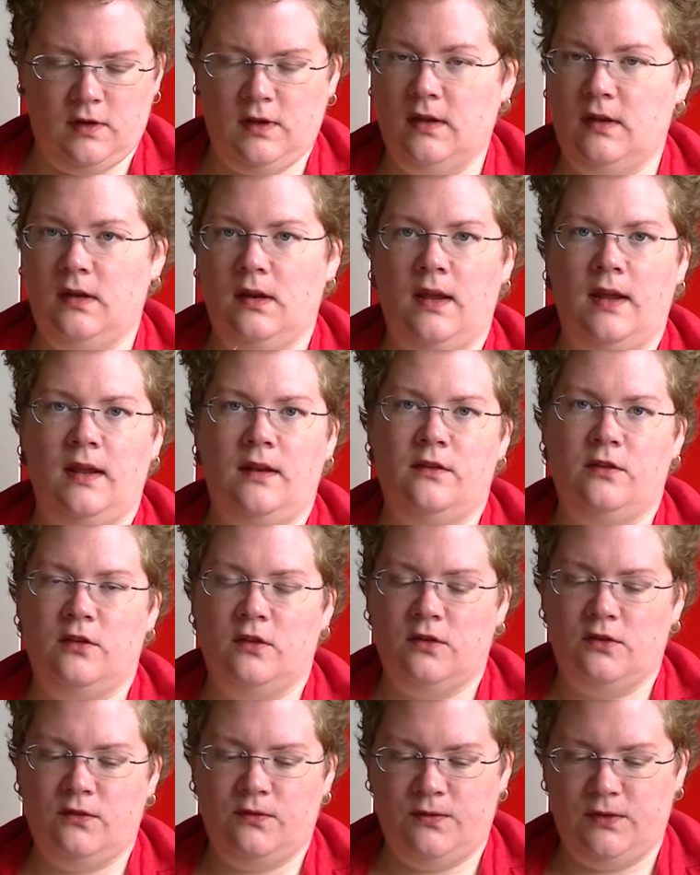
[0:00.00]
It, it
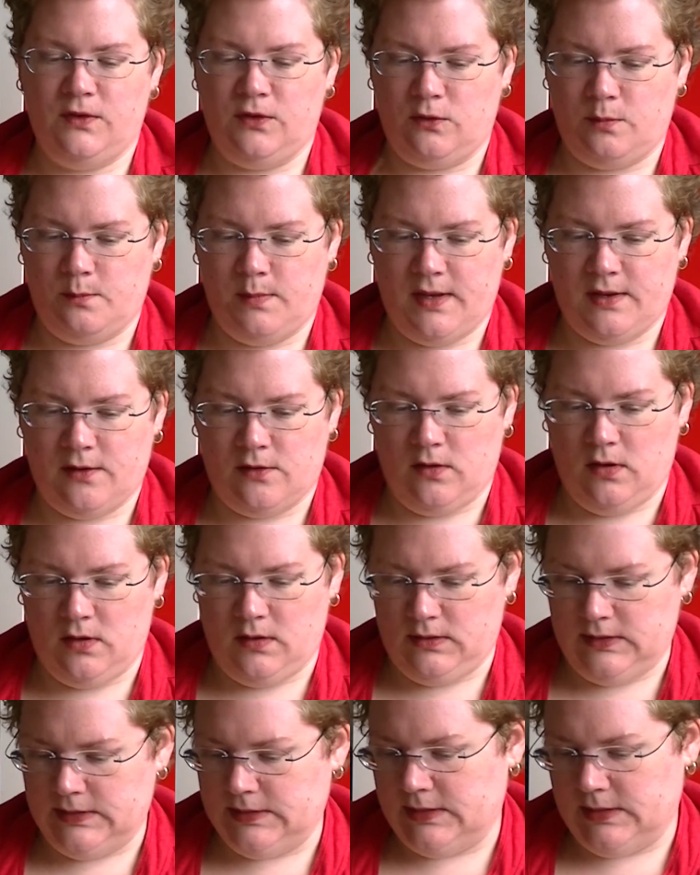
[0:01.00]
just feels better on
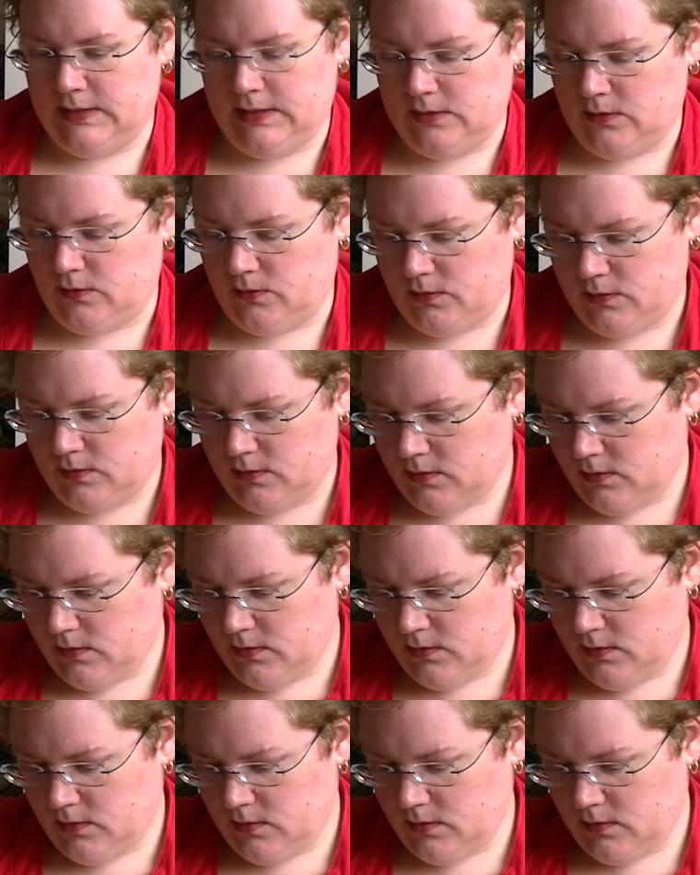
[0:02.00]
these needles.